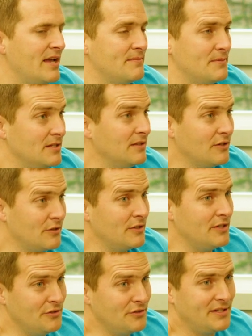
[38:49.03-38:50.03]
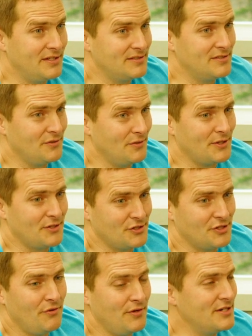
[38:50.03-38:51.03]
i mean literally you so the, what they're
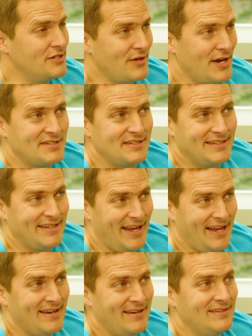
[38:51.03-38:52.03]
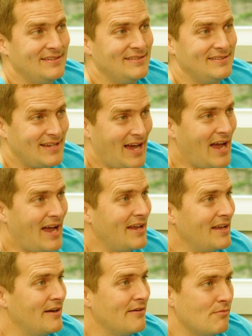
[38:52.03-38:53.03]
showing is you actually can
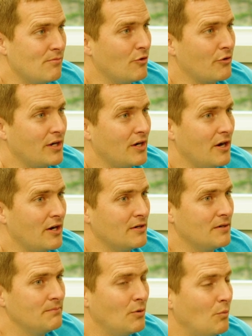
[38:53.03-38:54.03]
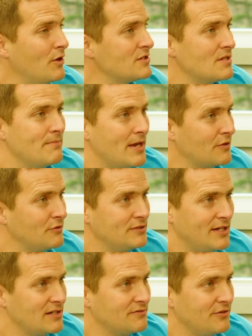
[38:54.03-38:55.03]
die of a broken heart. But where's the medical
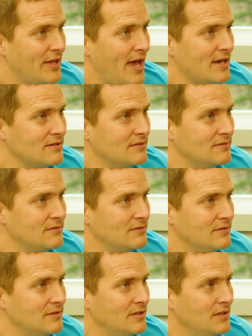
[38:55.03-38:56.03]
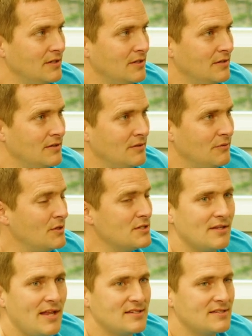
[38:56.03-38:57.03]
test for that? When's
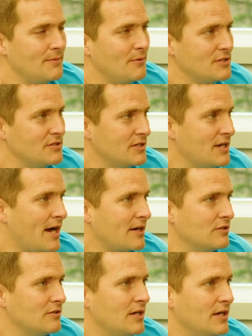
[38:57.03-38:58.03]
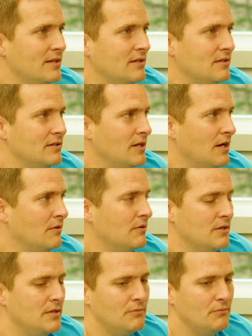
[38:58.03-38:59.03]
the last time you went to a doctor and you know
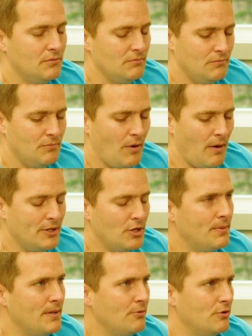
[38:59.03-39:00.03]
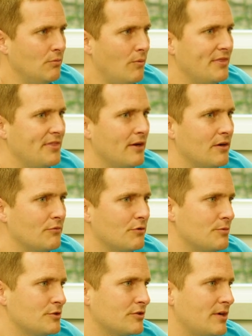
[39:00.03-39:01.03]
probably know people who went there and were
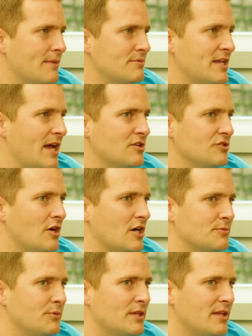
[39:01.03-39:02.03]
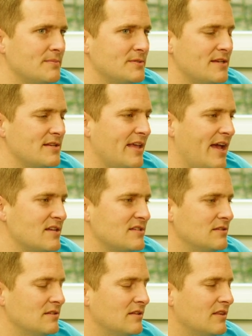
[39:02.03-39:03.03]
prescribed statin drugs. But time they last
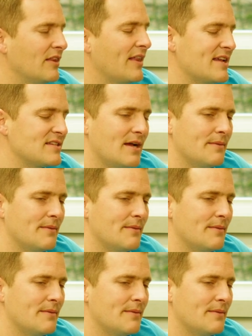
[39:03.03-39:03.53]
the last